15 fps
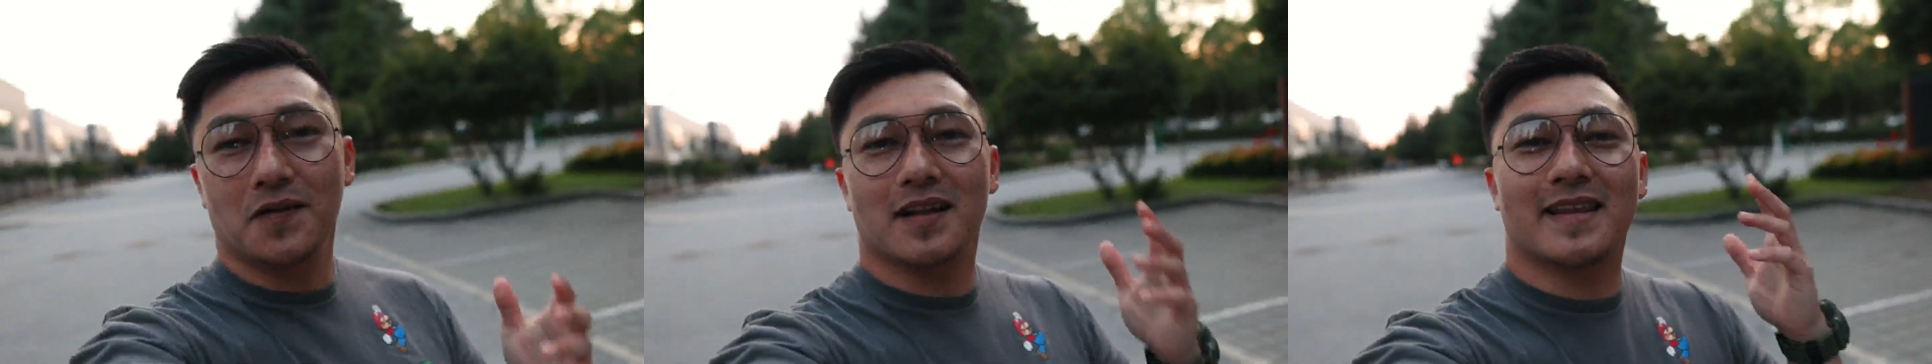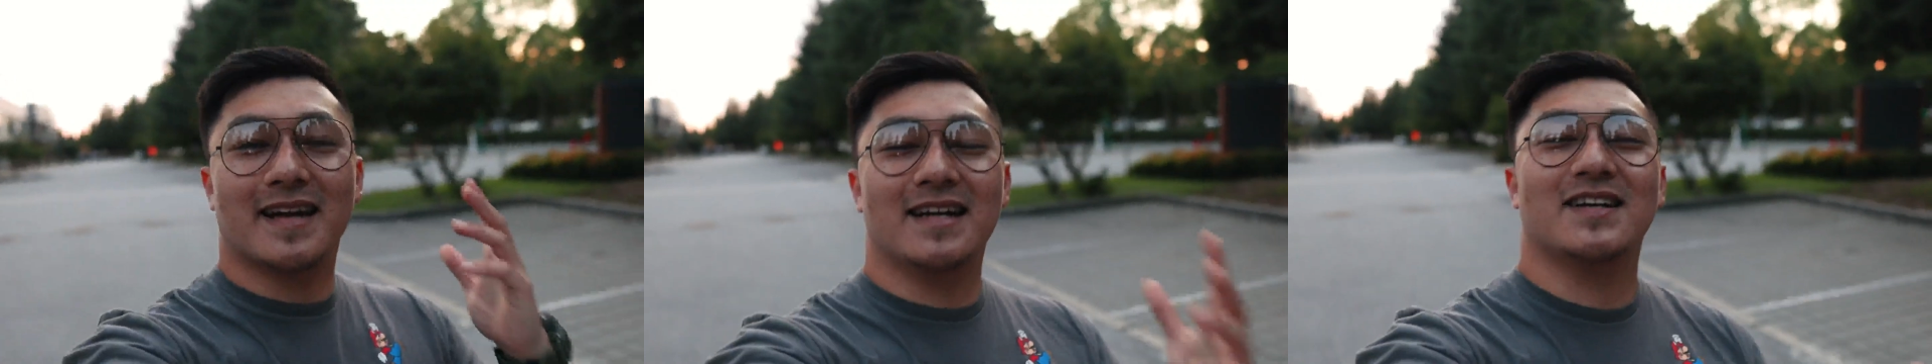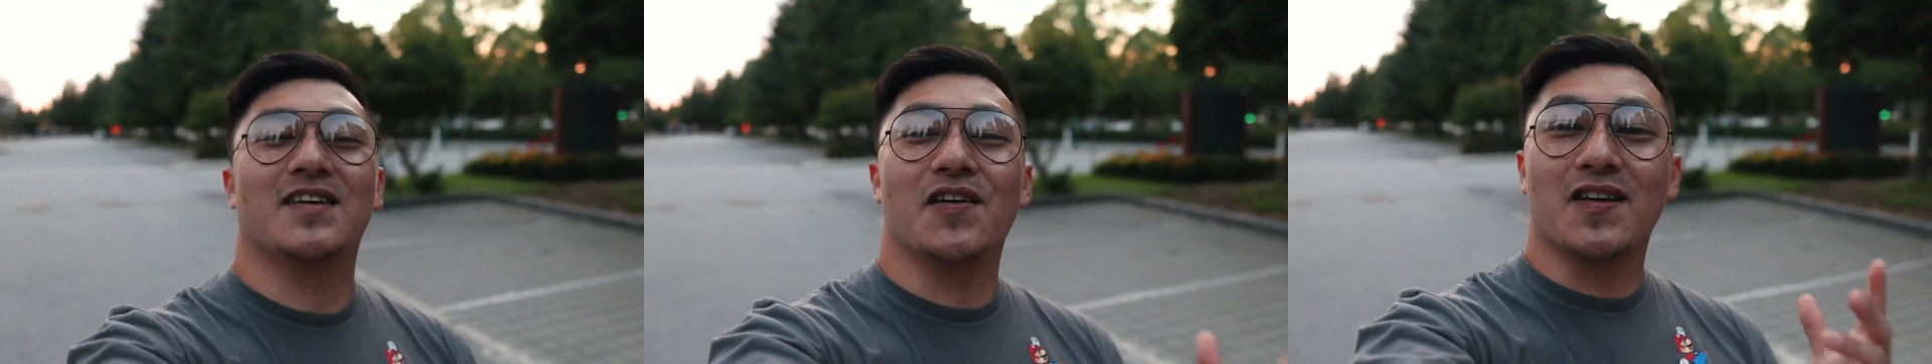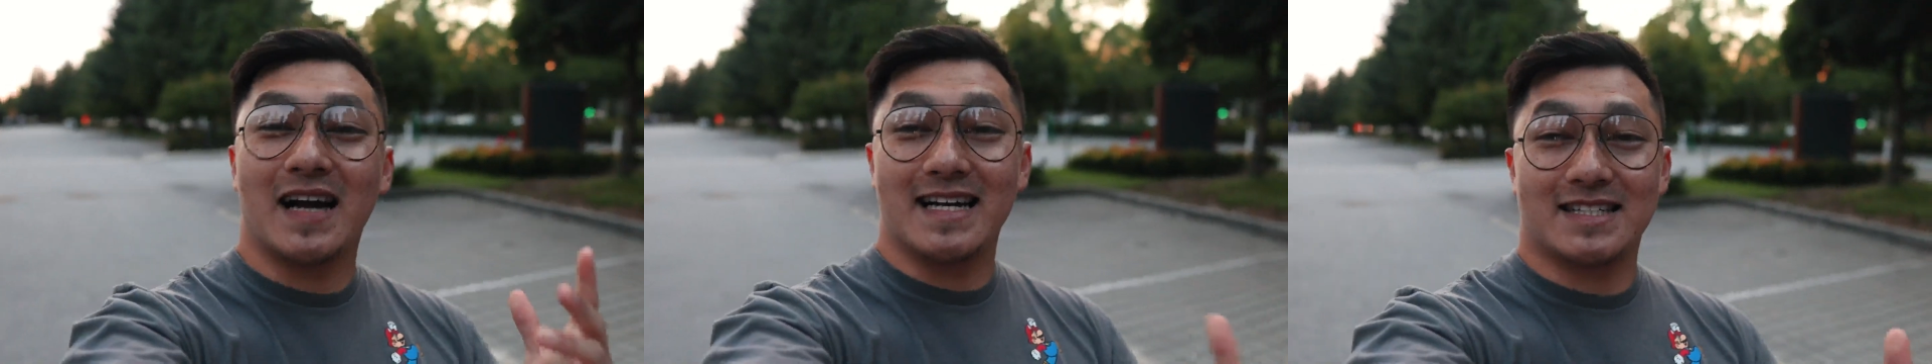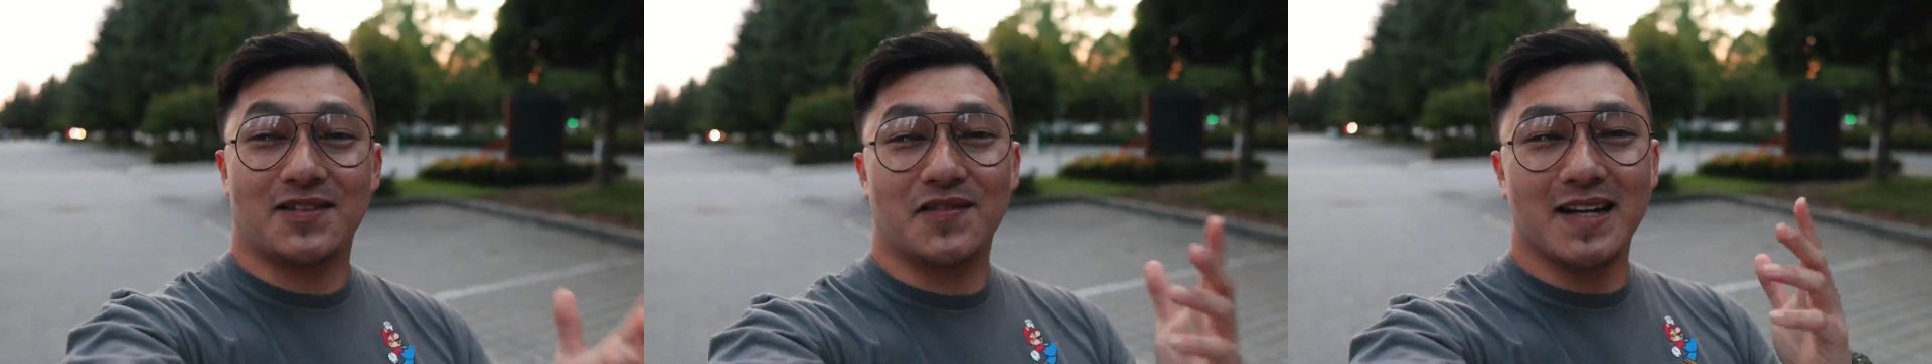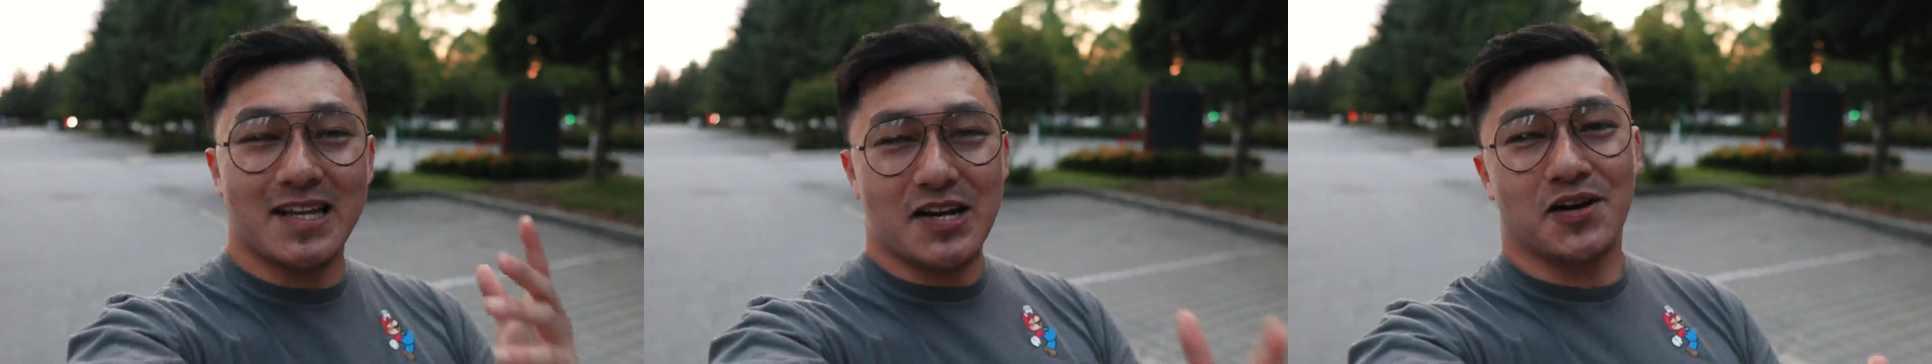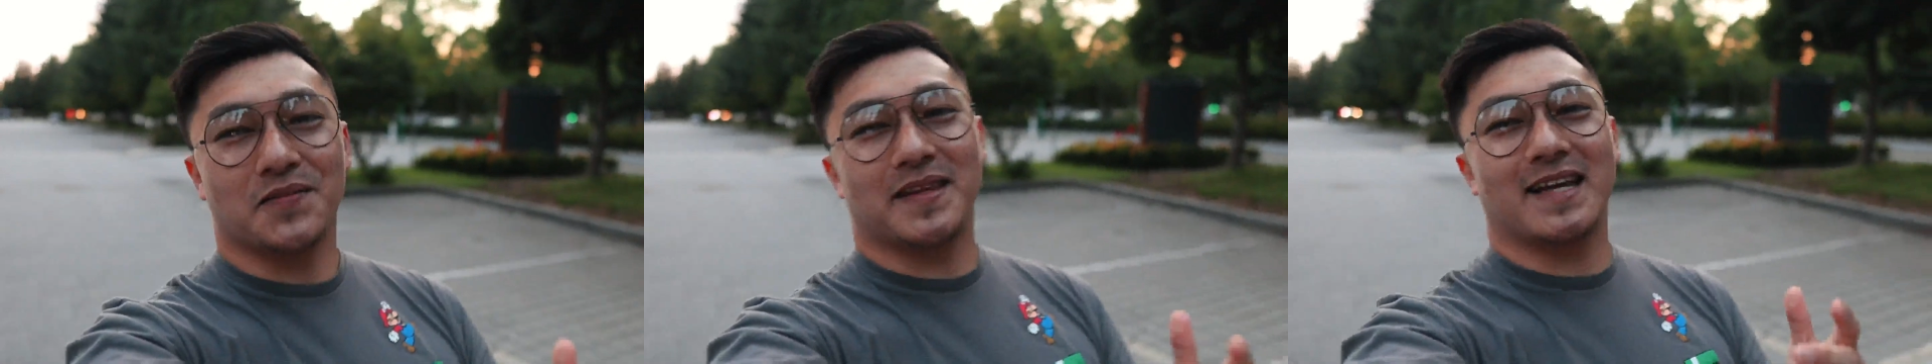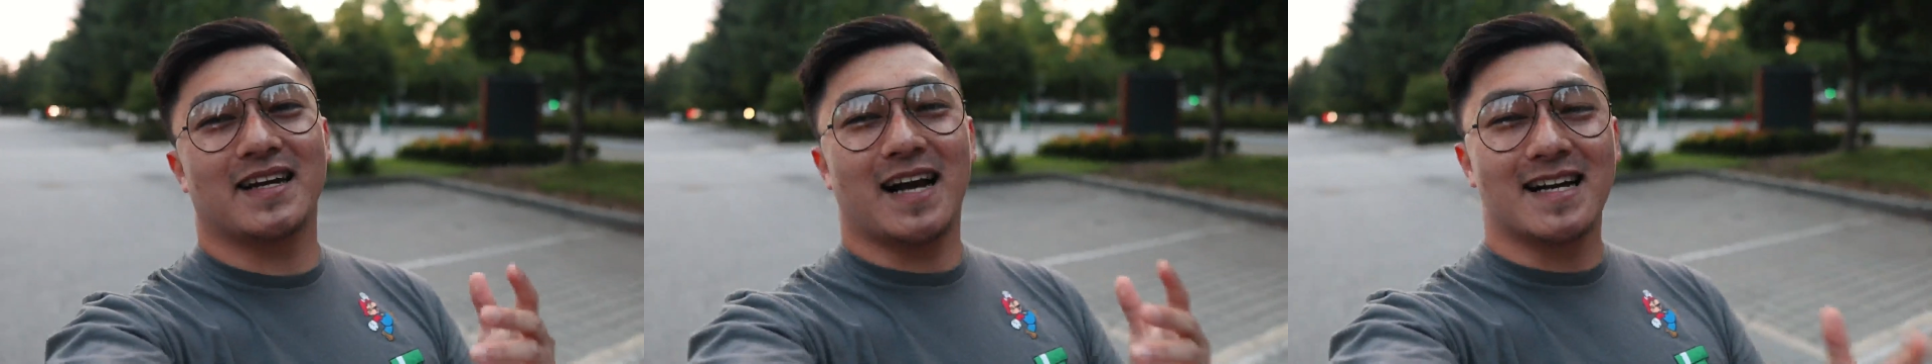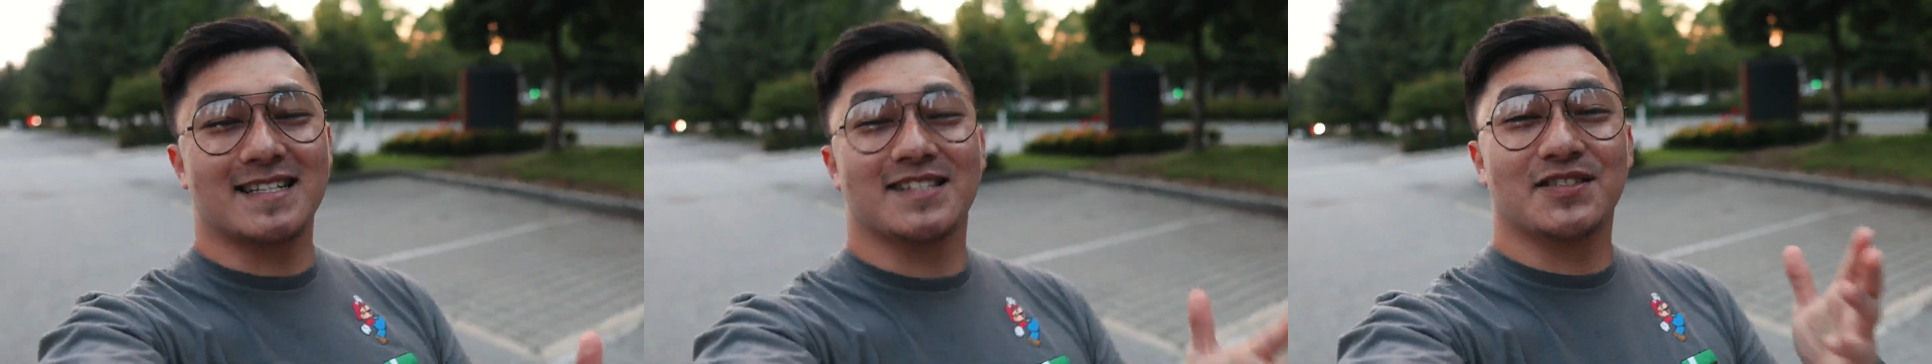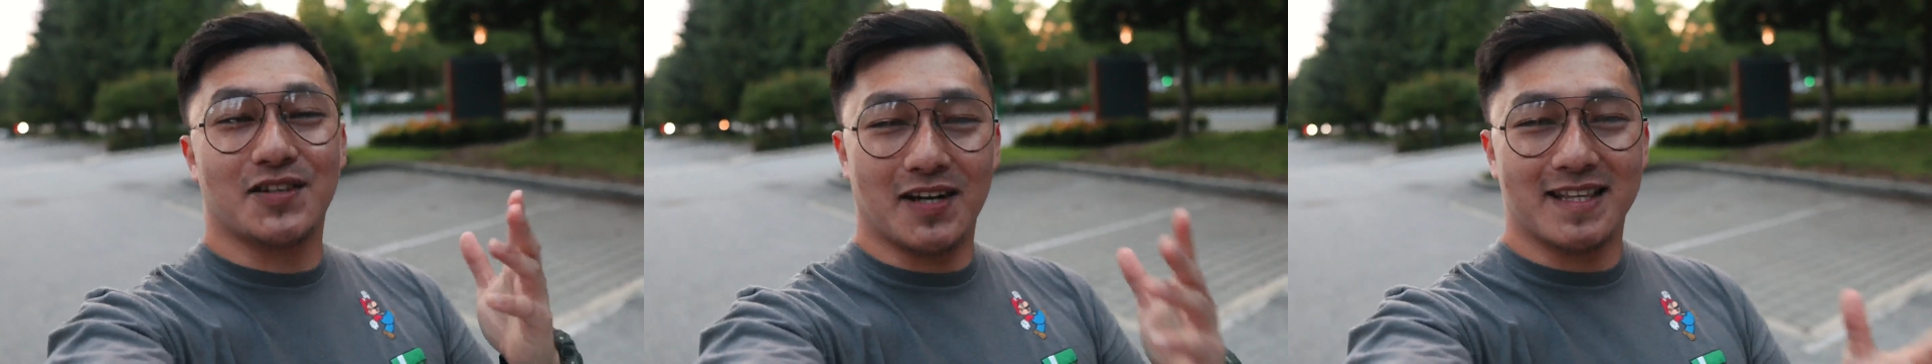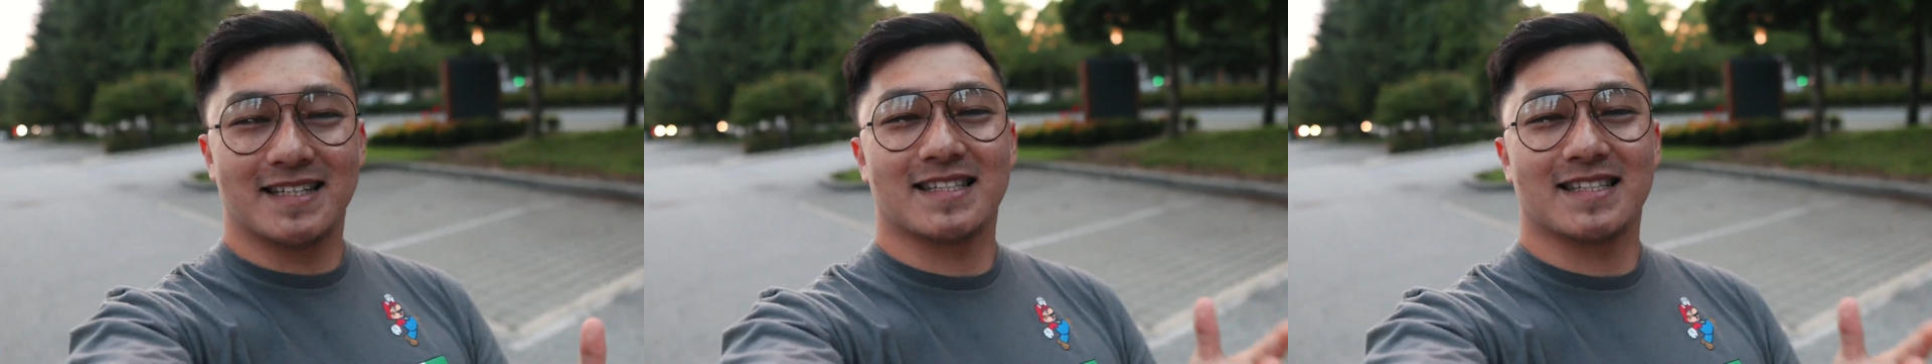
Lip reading: Well, there you go guys. I really hope that you guys enjoyed